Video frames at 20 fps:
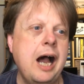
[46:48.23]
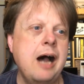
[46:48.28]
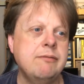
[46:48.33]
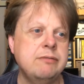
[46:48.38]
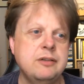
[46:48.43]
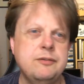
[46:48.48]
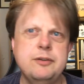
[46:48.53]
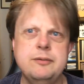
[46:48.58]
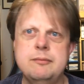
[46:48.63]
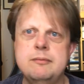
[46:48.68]

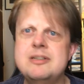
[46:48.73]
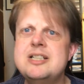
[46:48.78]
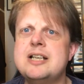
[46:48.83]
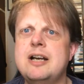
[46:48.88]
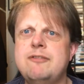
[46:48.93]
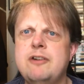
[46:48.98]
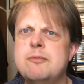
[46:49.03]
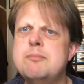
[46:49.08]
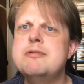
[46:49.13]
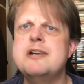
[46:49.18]
other than
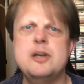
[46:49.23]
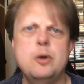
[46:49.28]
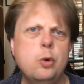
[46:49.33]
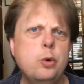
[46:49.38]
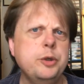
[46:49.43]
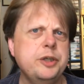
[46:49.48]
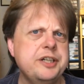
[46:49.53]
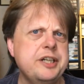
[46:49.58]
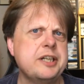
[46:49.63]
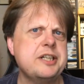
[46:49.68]
stuff I've
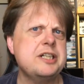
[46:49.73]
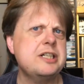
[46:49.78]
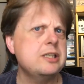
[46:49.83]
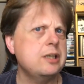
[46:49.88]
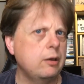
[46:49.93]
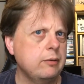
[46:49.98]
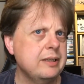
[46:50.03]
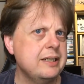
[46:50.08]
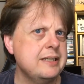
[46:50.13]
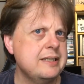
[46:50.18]
pre-ordered, I
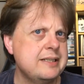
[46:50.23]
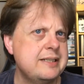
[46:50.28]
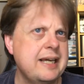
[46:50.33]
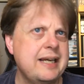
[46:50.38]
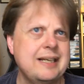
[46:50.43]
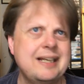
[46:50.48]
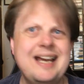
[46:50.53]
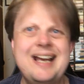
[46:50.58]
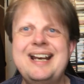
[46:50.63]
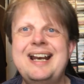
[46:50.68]
don't
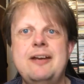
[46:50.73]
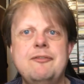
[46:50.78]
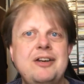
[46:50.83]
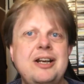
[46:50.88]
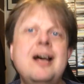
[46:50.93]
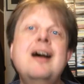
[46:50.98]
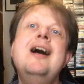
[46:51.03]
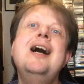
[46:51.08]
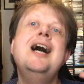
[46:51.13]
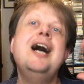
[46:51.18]
intend getting
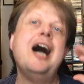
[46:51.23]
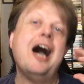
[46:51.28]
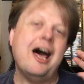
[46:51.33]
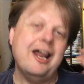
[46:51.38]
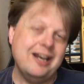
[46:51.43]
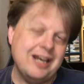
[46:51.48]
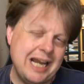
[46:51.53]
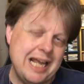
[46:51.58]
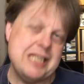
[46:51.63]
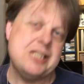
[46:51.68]
anything
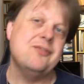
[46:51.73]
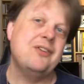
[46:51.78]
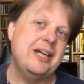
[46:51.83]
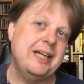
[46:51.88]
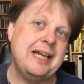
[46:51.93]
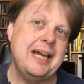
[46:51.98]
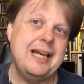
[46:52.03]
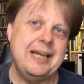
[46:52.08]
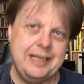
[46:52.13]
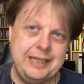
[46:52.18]
unless
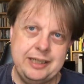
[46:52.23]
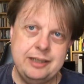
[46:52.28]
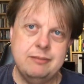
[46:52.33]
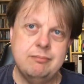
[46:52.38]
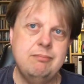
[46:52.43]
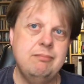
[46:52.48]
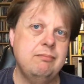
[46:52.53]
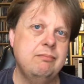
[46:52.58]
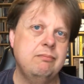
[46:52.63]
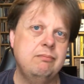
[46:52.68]
they get
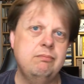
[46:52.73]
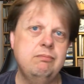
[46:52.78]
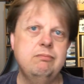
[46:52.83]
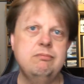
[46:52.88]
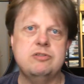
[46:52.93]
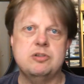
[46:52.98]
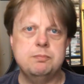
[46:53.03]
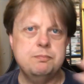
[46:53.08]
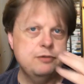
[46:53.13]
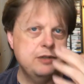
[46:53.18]
in
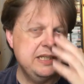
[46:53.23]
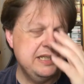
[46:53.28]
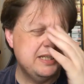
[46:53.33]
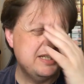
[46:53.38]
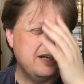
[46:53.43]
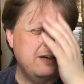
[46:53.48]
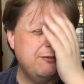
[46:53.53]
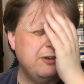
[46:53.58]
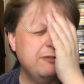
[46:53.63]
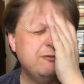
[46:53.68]
some
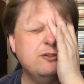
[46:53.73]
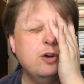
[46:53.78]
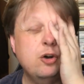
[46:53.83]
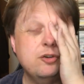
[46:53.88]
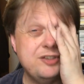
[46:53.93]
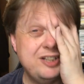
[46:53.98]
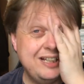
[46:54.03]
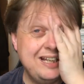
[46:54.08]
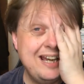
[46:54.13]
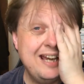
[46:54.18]
print stuff I've
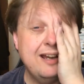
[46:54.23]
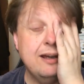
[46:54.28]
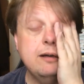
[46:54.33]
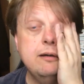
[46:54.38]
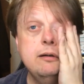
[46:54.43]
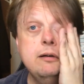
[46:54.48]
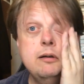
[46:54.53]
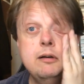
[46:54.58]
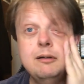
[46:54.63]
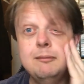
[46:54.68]
got to get,
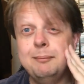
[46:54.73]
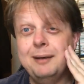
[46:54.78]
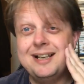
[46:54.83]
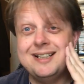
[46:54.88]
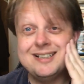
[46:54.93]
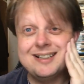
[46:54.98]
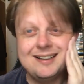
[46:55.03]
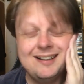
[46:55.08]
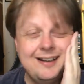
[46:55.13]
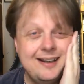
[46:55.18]

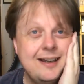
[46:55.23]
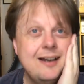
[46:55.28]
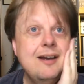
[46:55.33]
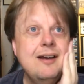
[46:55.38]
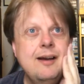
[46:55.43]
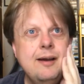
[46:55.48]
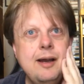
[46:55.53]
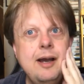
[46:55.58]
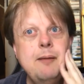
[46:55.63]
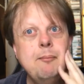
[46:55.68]
basically.
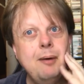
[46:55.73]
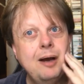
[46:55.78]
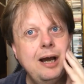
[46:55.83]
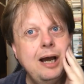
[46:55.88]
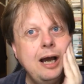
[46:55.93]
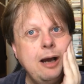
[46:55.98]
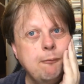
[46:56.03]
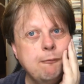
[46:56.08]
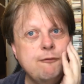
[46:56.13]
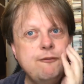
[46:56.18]

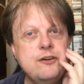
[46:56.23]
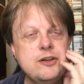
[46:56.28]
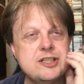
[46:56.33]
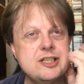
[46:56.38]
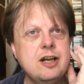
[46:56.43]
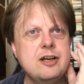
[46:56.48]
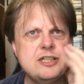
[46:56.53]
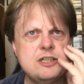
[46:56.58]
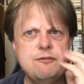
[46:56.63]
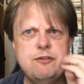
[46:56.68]
But for
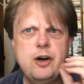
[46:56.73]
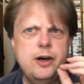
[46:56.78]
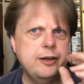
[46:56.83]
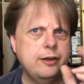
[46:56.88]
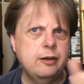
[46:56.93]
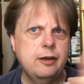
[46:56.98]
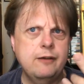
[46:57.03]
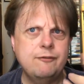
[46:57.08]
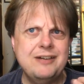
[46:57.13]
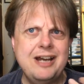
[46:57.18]
a slice of
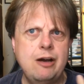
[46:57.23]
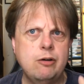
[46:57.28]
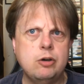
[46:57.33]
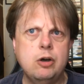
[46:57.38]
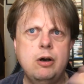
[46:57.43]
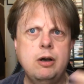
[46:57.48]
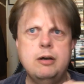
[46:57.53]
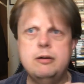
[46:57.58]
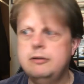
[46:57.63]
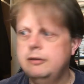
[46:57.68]
vinyl, I've now
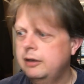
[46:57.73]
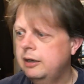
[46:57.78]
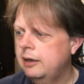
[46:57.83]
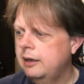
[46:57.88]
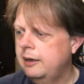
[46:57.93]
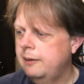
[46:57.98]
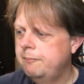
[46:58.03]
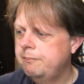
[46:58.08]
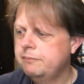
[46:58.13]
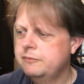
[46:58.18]
got
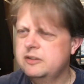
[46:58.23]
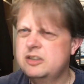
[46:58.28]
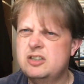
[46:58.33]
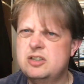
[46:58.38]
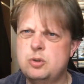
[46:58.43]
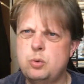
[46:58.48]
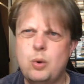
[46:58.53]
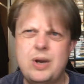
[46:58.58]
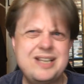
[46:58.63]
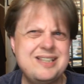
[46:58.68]

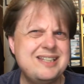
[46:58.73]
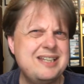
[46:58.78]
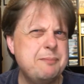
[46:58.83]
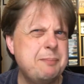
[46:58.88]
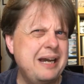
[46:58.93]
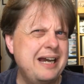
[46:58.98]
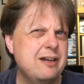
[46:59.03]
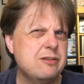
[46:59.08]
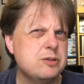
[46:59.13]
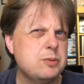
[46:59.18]

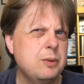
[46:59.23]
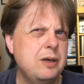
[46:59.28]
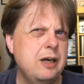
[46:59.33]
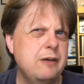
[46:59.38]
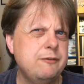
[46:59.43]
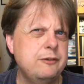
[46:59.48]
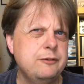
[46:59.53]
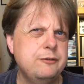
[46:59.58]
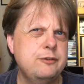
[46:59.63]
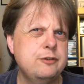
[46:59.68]
£20
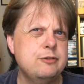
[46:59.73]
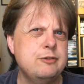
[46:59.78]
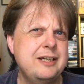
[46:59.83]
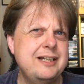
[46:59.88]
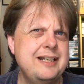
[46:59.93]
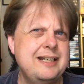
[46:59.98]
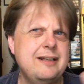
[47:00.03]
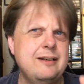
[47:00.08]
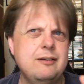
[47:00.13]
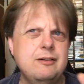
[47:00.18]
worth of
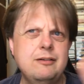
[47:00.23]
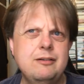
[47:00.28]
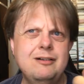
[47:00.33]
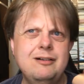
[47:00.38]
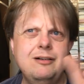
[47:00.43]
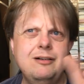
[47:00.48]
credit